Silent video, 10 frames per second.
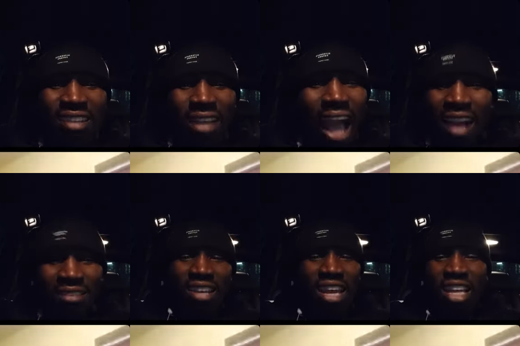and yeah,
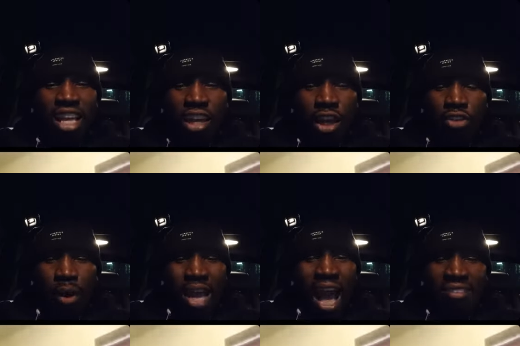CD. But, but so look,
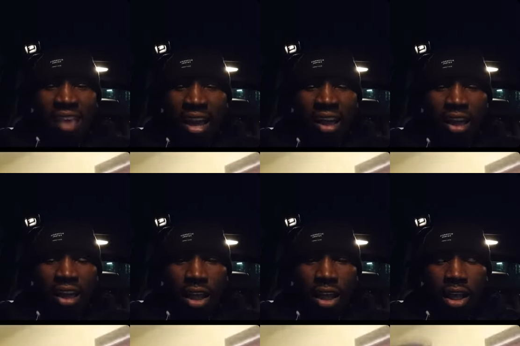say? look,
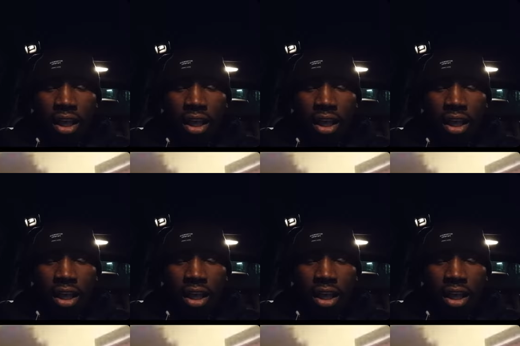